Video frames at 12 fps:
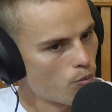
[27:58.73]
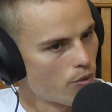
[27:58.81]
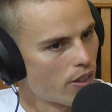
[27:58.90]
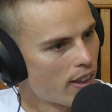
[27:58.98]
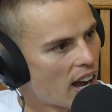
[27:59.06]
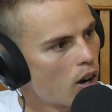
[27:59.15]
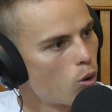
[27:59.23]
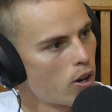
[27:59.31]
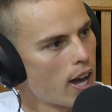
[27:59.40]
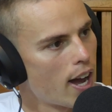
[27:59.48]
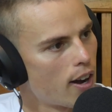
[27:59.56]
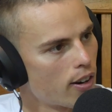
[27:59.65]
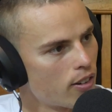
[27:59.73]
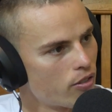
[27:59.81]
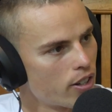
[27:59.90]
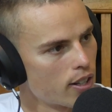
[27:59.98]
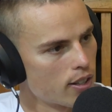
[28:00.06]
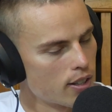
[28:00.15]
knuckle down
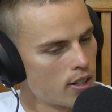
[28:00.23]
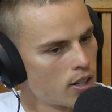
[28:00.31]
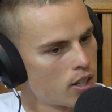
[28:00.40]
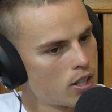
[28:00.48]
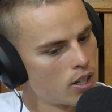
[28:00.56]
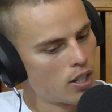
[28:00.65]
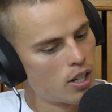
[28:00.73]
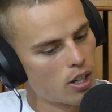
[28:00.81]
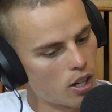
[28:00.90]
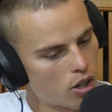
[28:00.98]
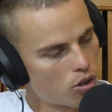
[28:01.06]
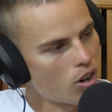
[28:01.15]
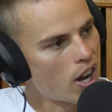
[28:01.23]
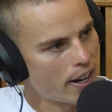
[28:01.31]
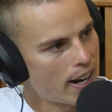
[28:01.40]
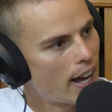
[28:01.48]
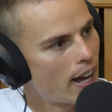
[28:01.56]
and really grind